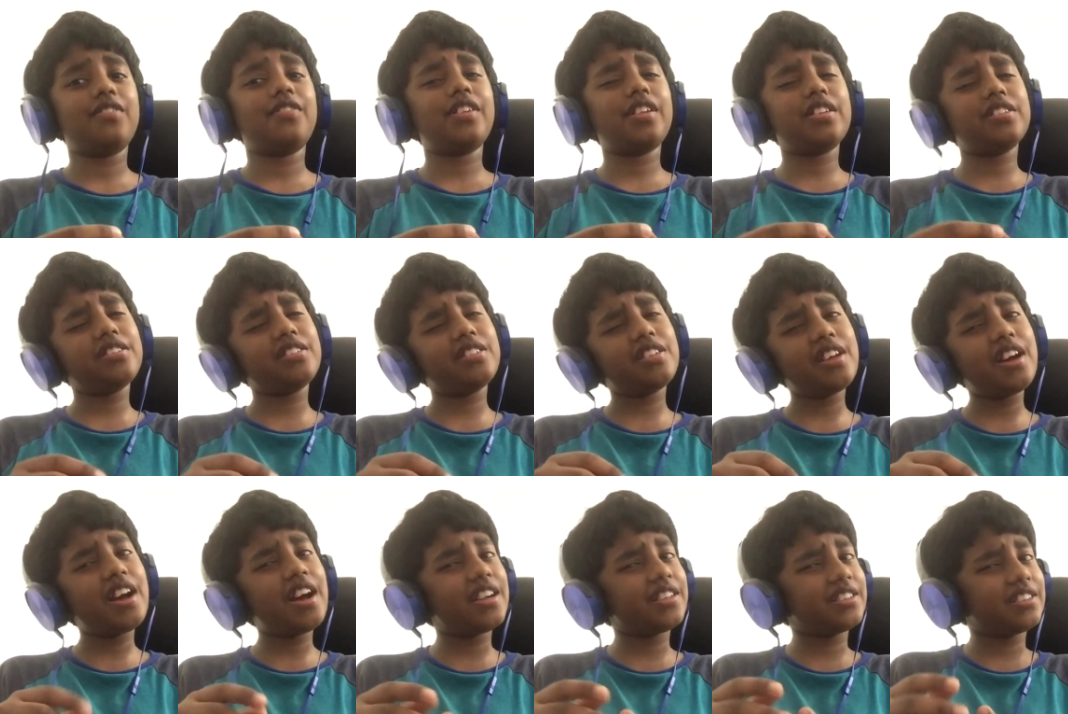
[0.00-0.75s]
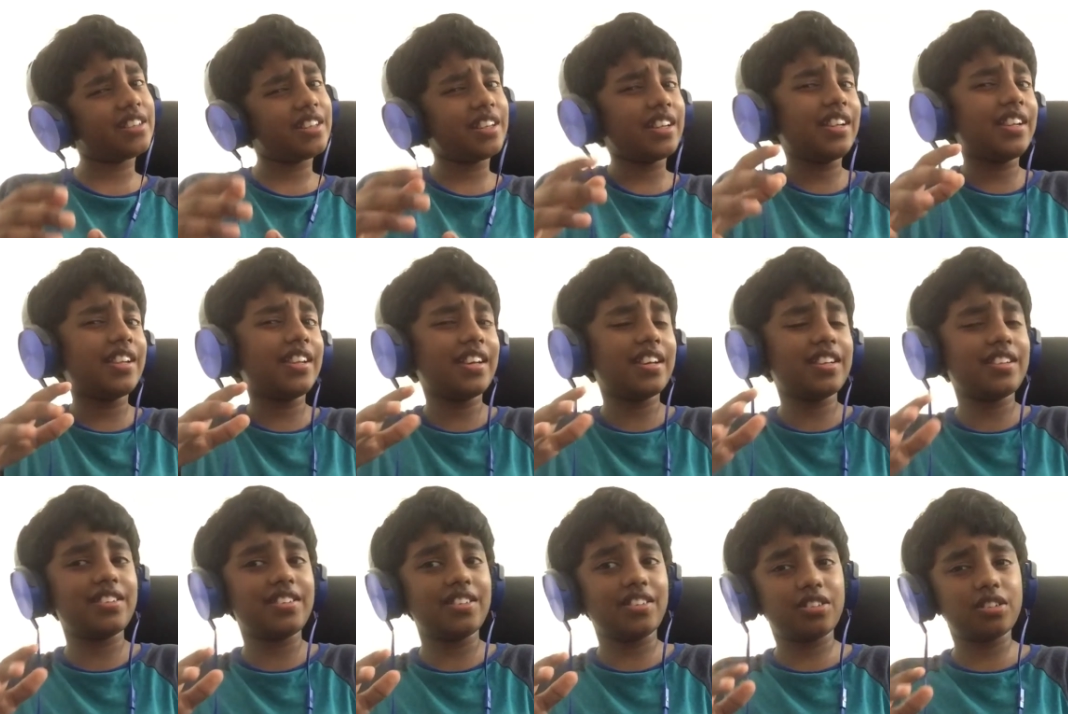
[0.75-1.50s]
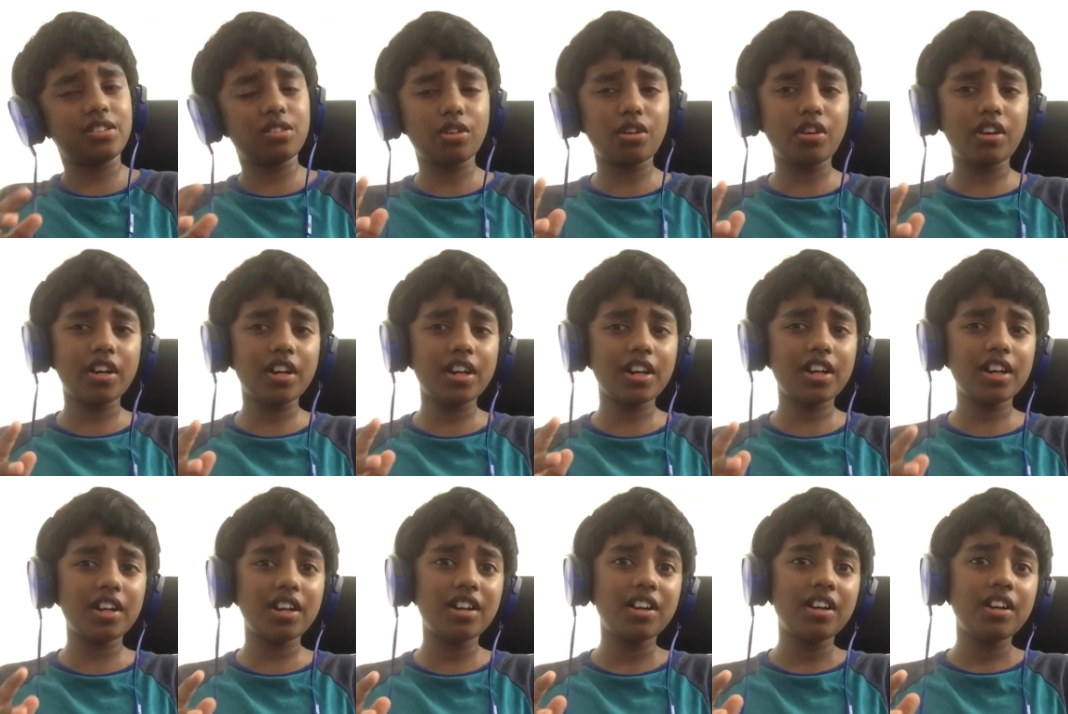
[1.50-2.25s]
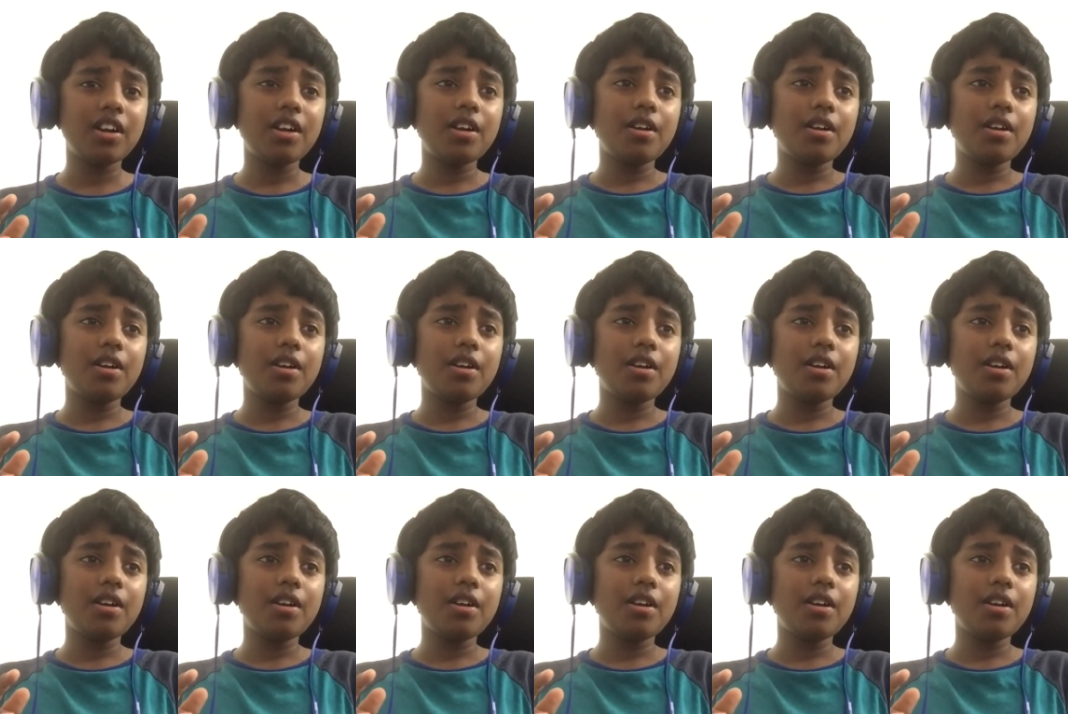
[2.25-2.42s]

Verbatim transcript: well, not really a disorder,